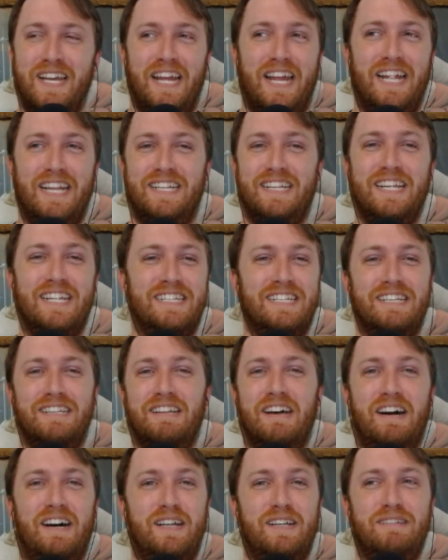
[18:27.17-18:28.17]
it it did
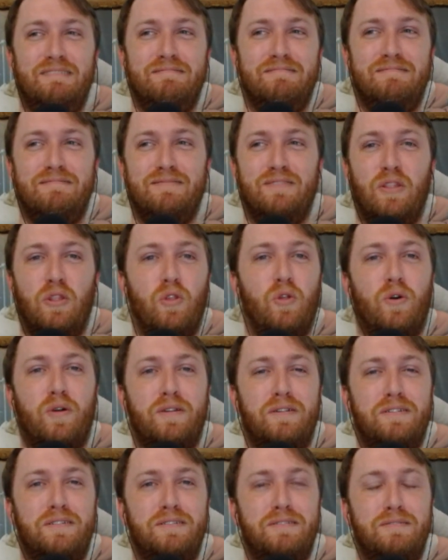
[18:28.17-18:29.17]
not
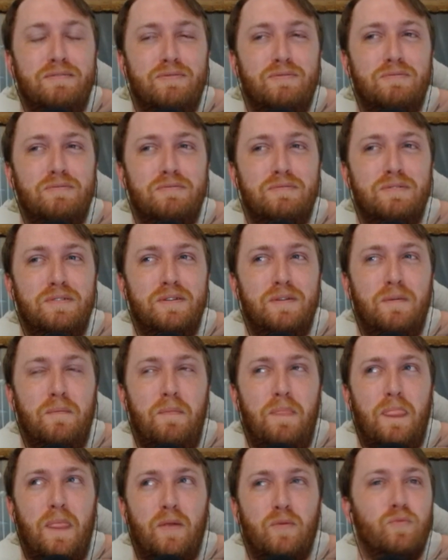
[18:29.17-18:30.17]
look
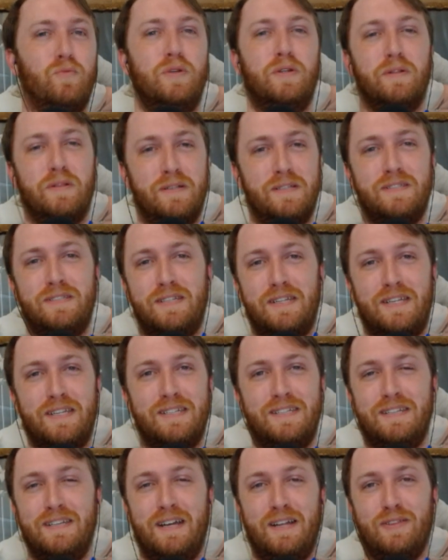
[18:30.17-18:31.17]
realistic. It
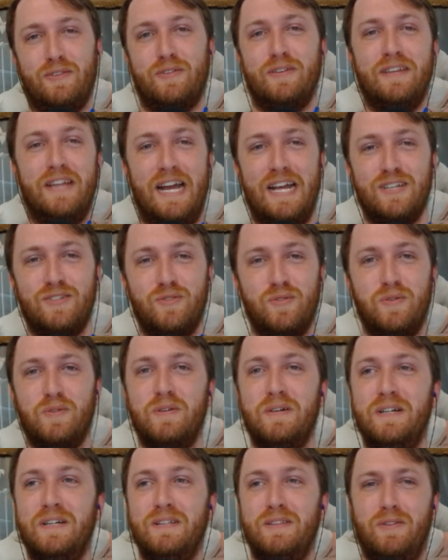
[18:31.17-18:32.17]
did not look
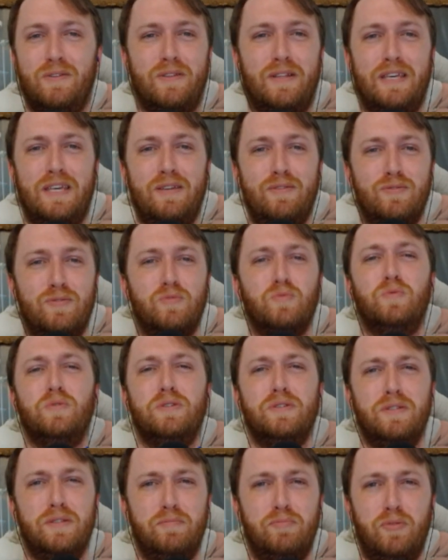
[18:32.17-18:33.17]
natural. It looked like he was
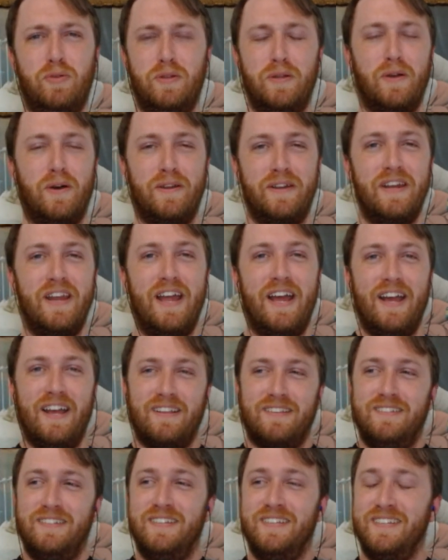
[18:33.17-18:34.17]
really putting on an
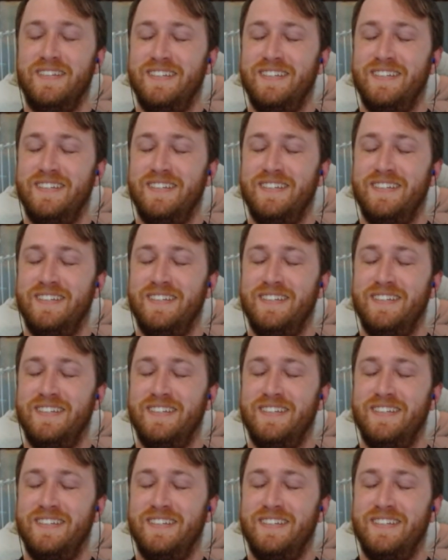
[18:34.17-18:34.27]
act.